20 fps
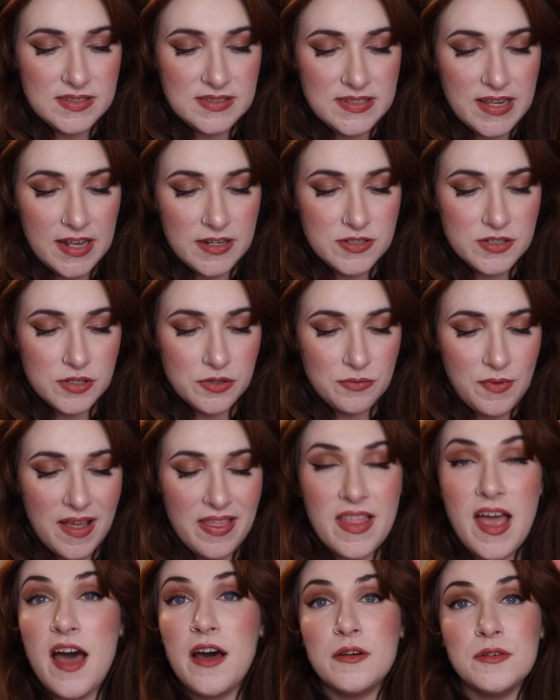
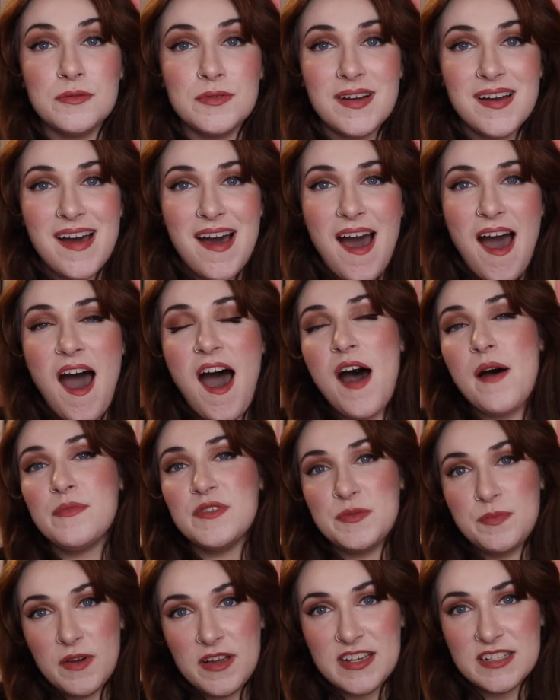Santarello.
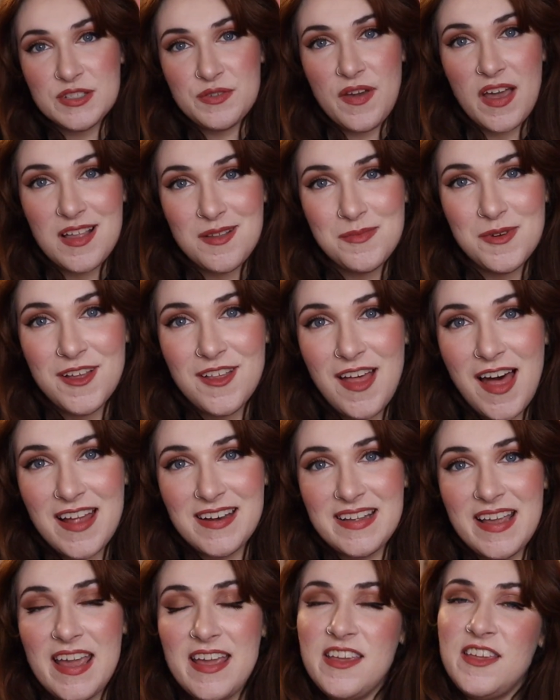This book is available
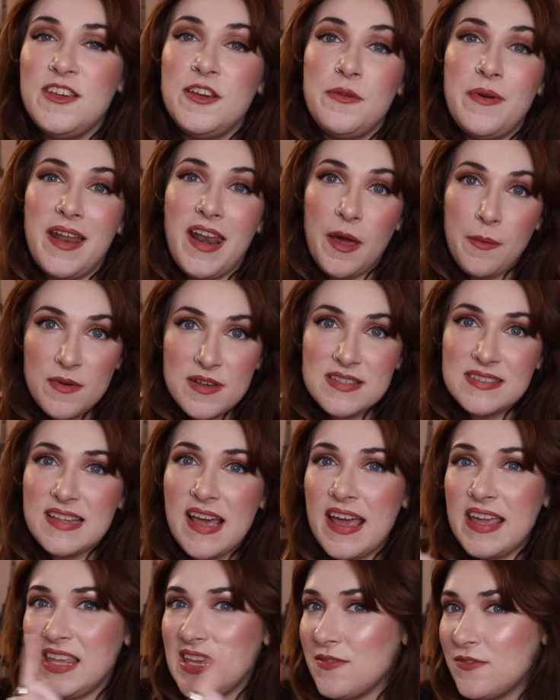on KU, and I will
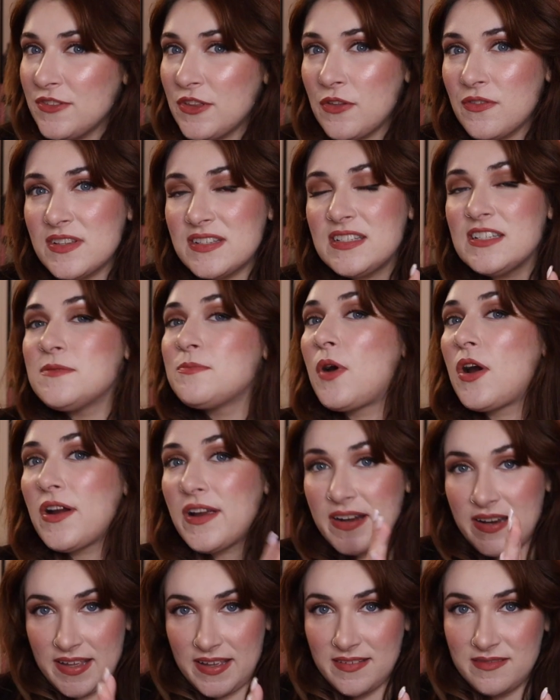say, even though this is
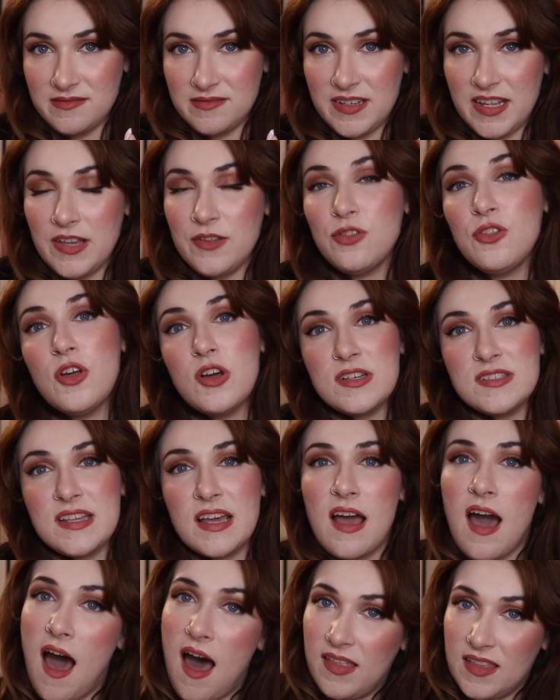marketed, it looks like
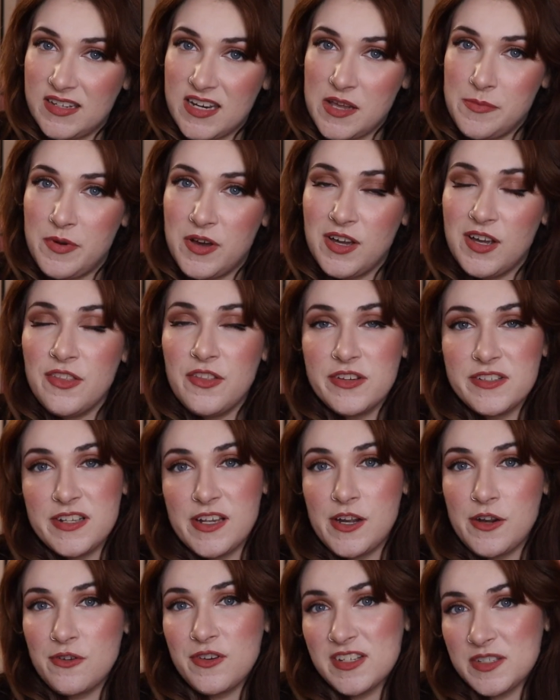a holiday book. It looks
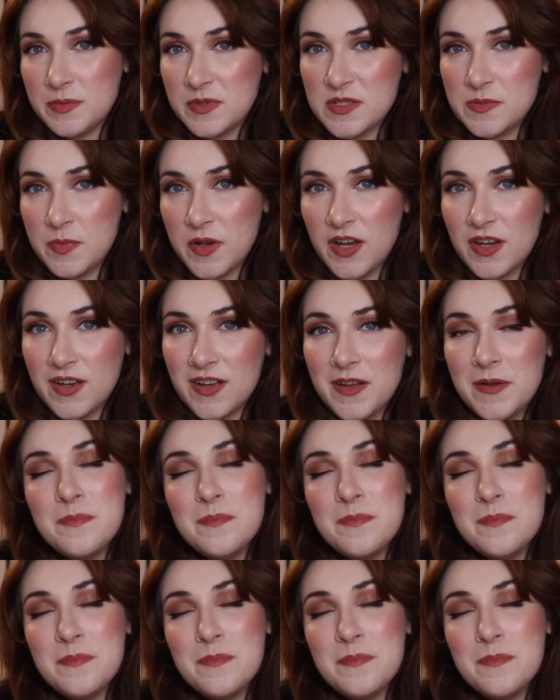like a Christmas book.